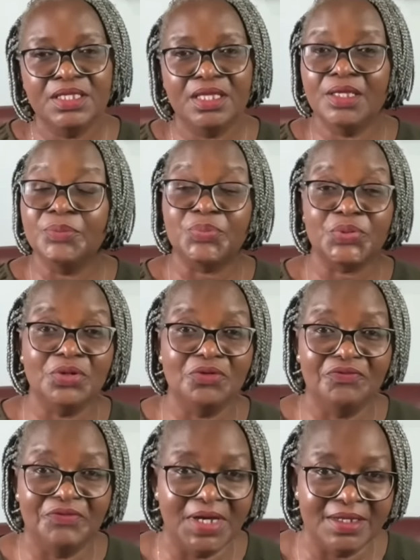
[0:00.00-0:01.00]
and pray
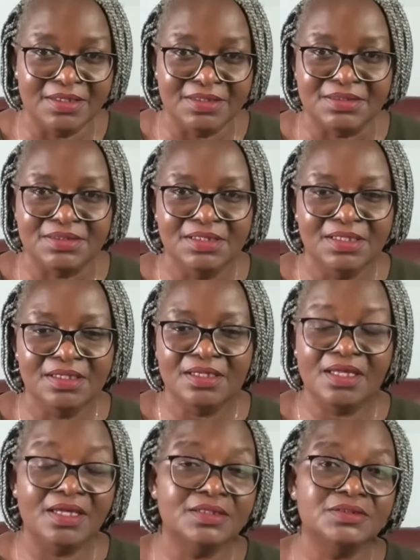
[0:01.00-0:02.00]
over it,
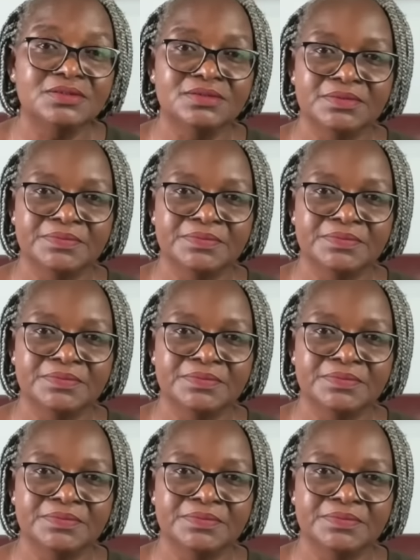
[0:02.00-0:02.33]
and